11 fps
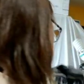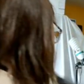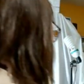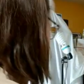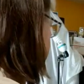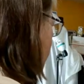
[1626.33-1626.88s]

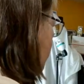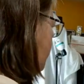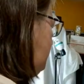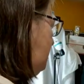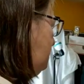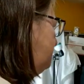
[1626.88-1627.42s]
that aside
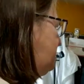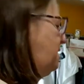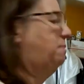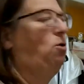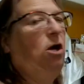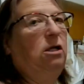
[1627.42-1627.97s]
and I'll take
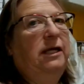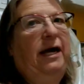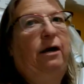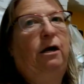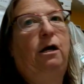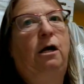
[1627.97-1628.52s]
them all
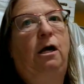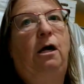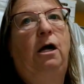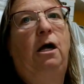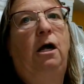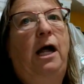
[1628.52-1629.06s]
later.
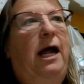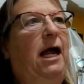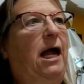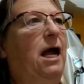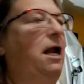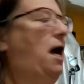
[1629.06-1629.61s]

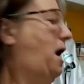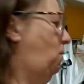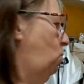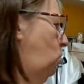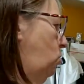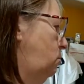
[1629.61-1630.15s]
And I
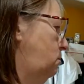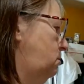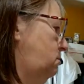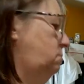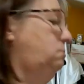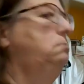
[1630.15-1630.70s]
will
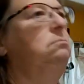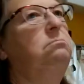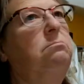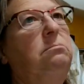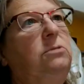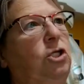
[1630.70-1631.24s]

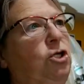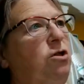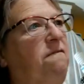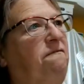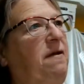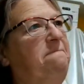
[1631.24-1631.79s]
do
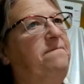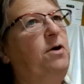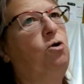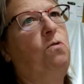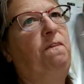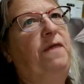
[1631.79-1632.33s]
the flip
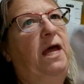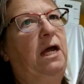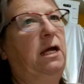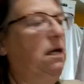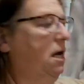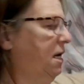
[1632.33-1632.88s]
fold
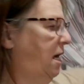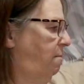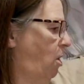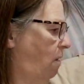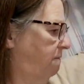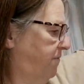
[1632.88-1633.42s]
thing and get them
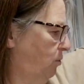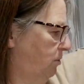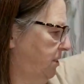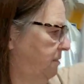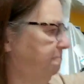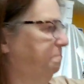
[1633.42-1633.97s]
all folded.